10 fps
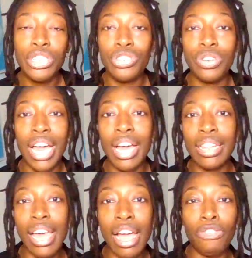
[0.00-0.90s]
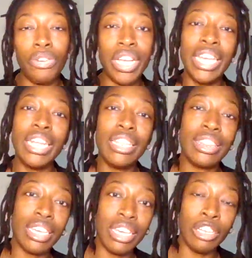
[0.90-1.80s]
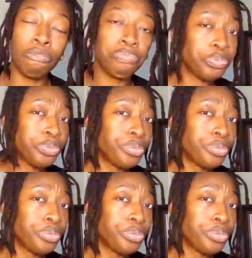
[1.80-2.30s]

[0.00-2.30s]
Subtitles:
Do not allow for anything